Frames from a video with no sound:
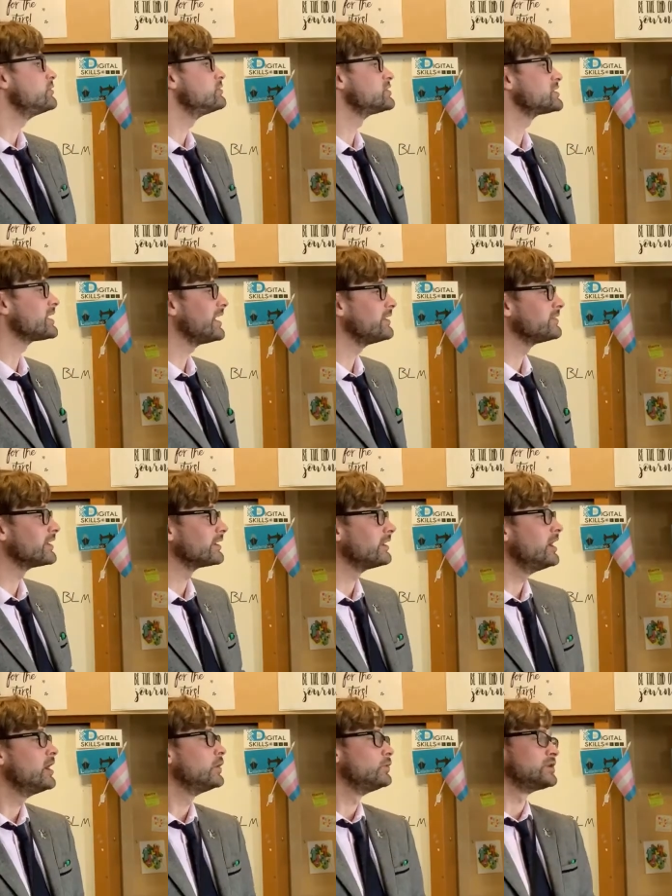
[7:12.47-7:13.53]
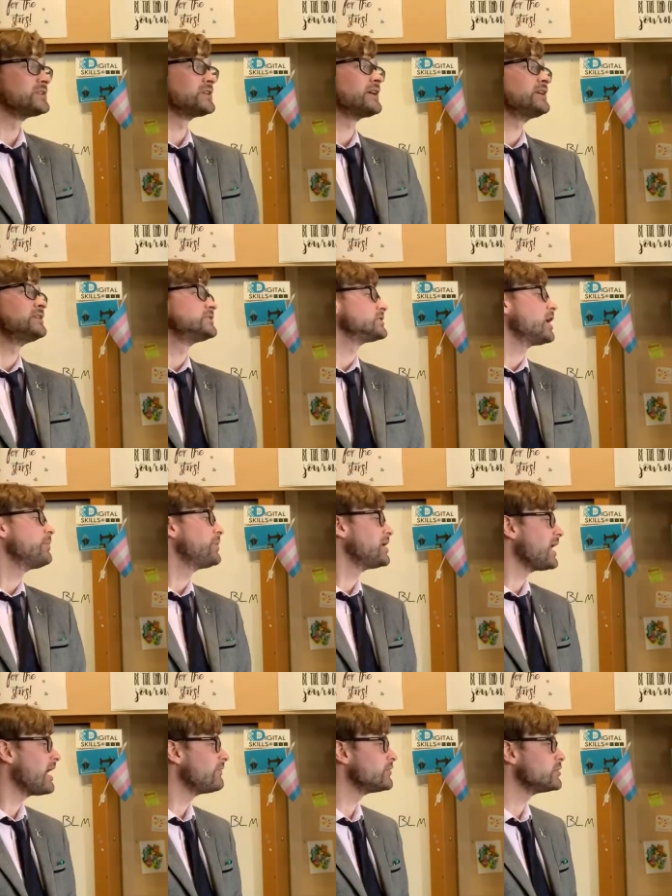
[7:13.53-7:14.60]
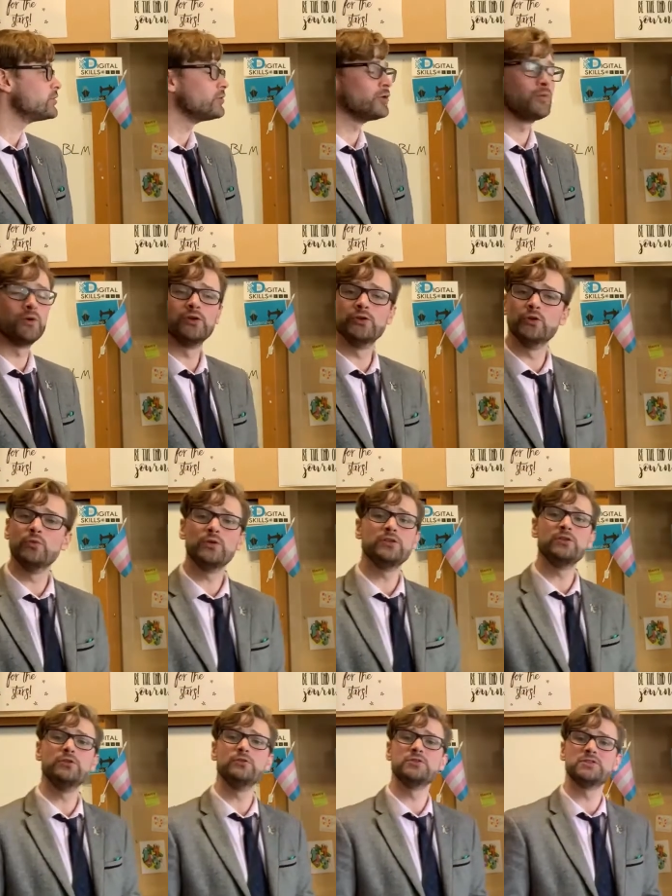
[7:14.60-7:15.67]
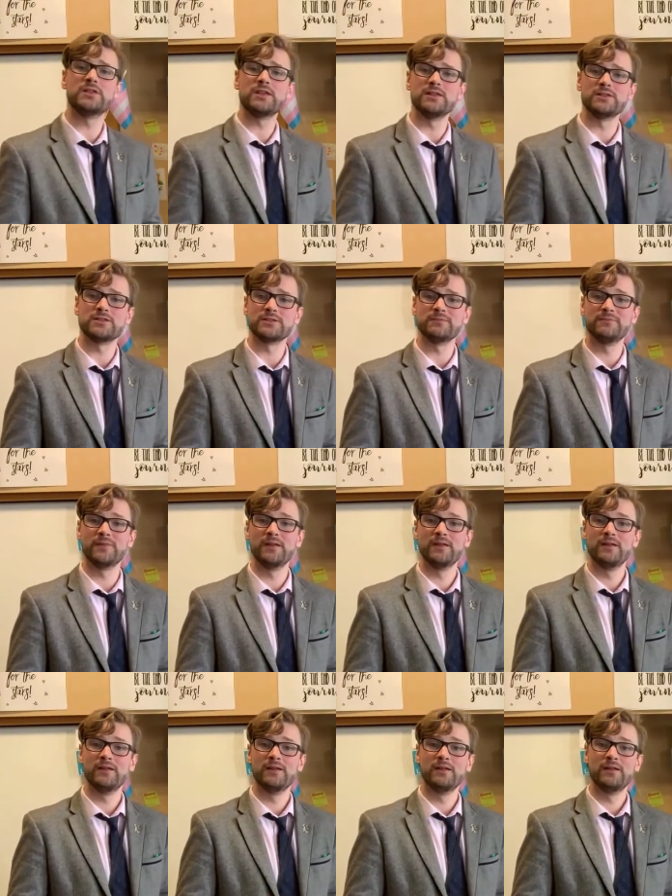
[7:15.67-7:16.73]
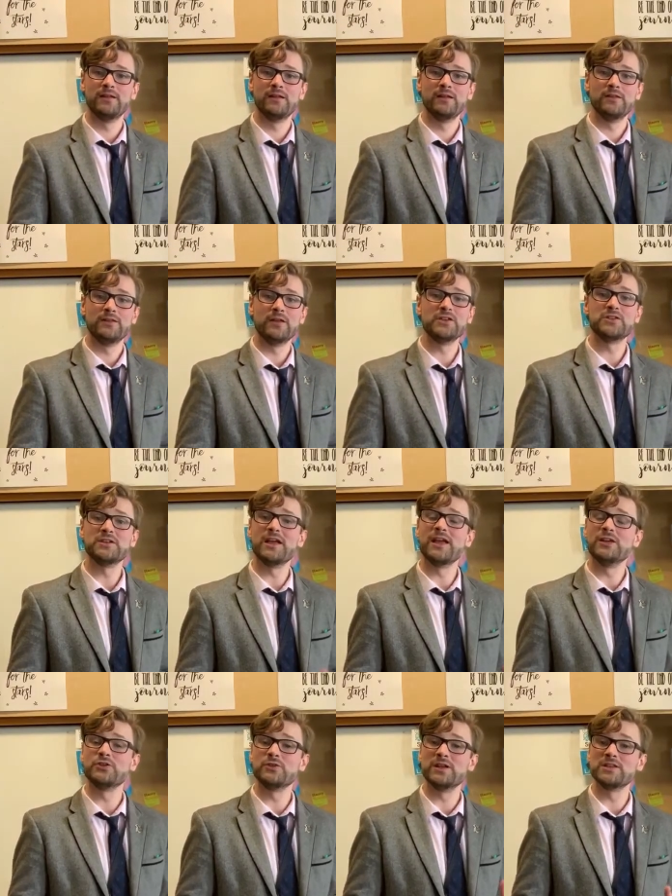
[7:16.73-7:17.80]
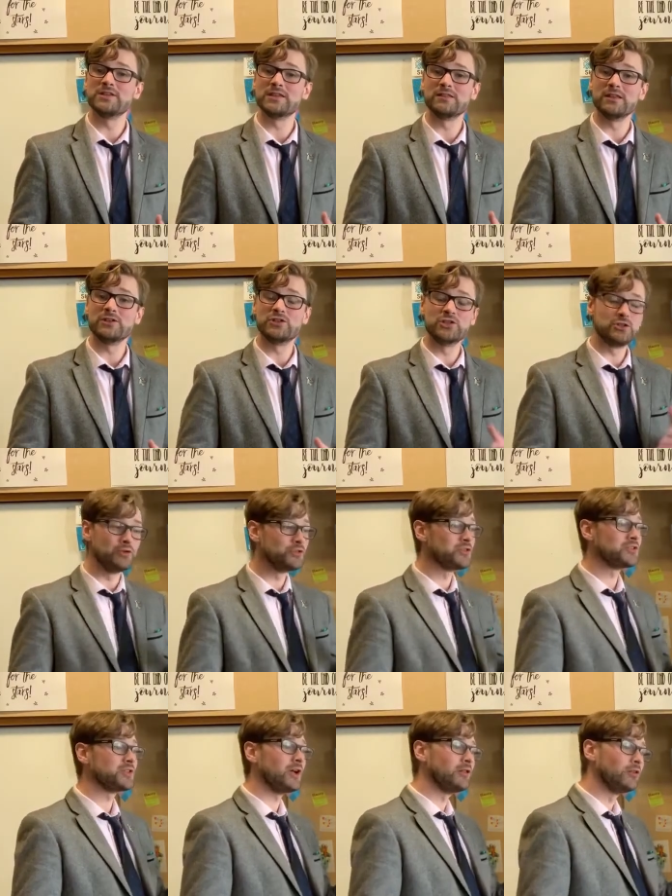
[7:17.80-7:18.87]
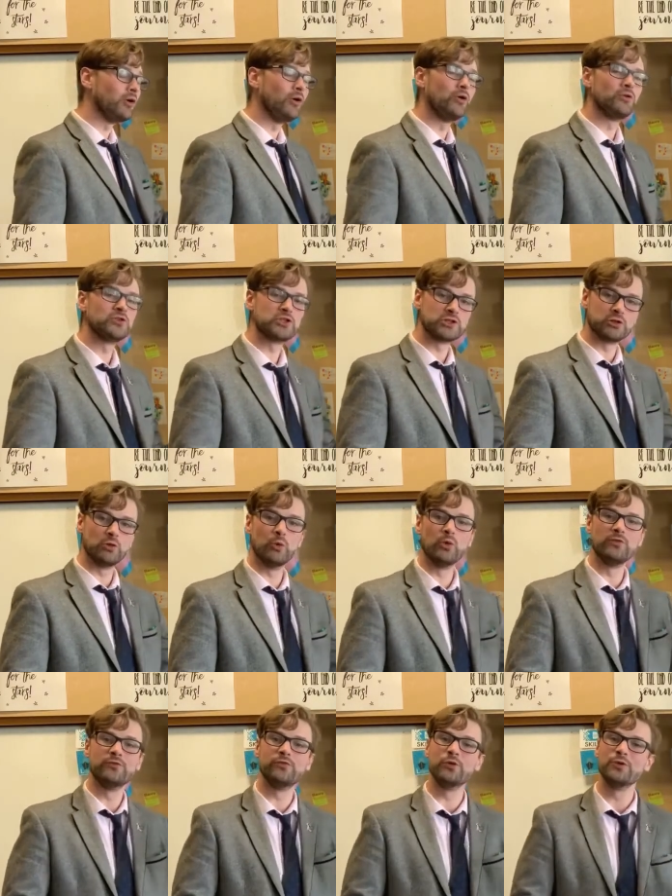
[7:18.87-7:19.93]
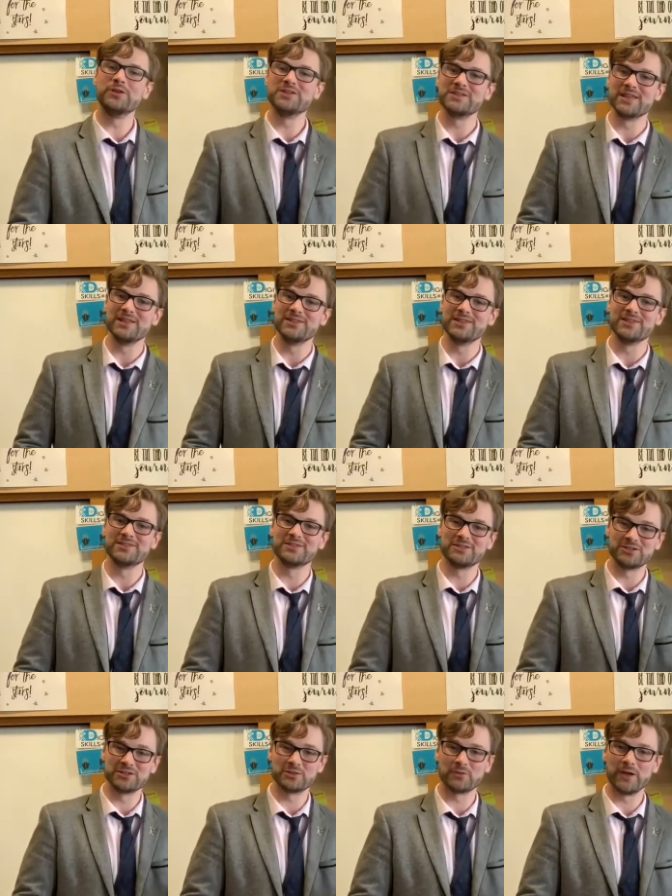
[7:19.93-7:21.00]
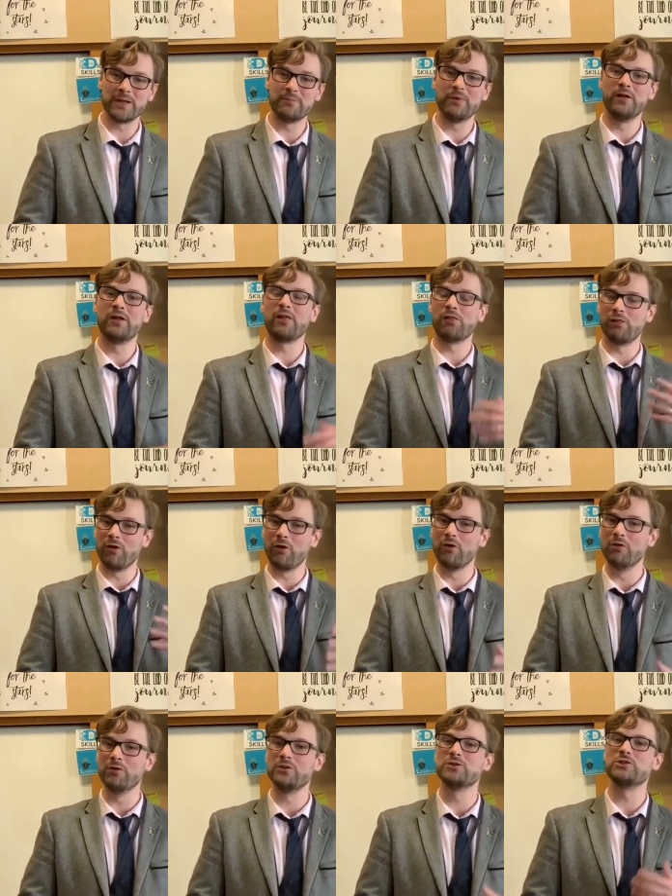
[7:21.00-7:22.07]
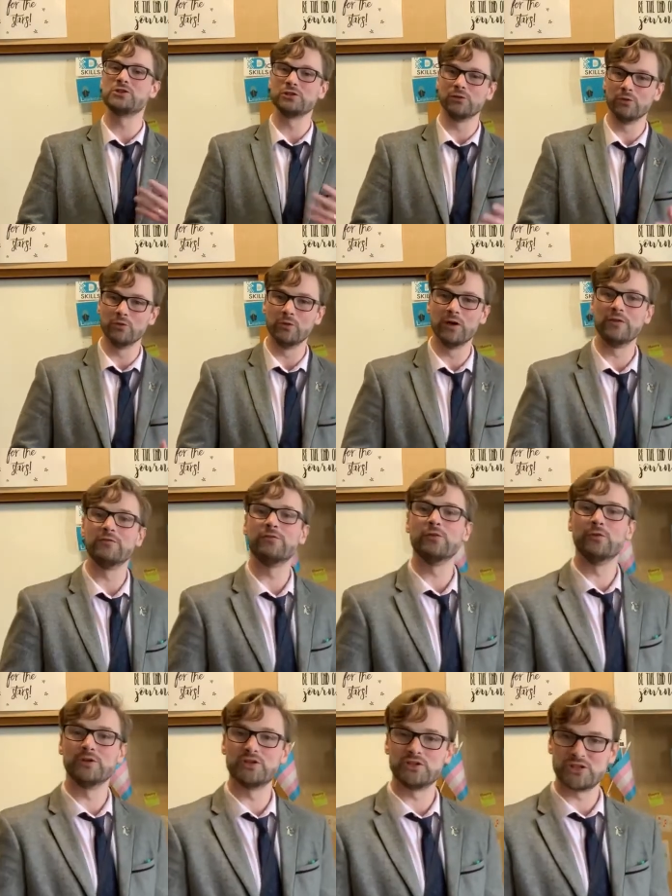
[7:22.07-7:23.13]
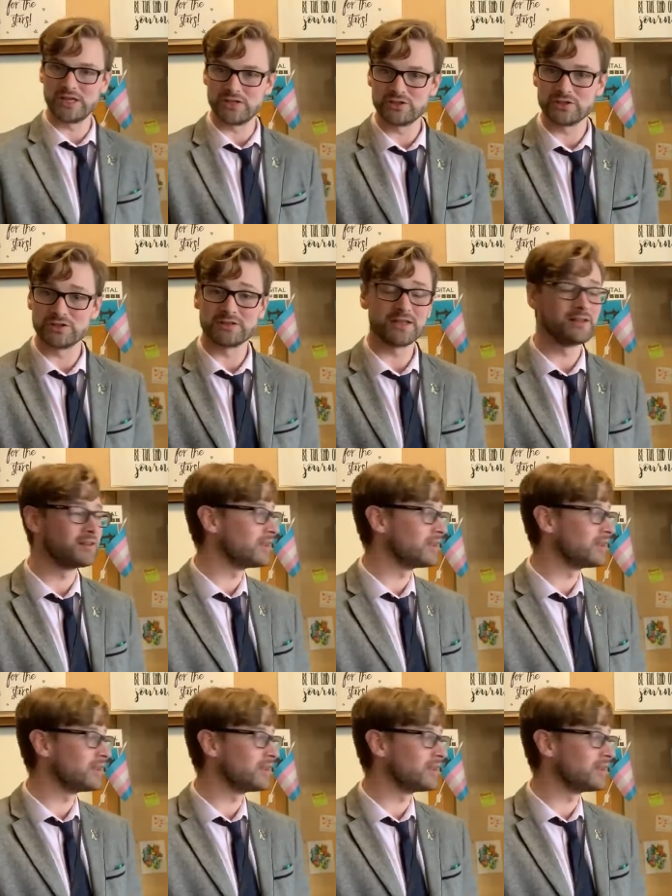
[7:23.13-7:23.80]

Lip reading: you standing, resigned up an avenue where no one you know stays. Isn't it interesting that she uses a long, slow and flowing sentence to describe long, slow and flowing changes in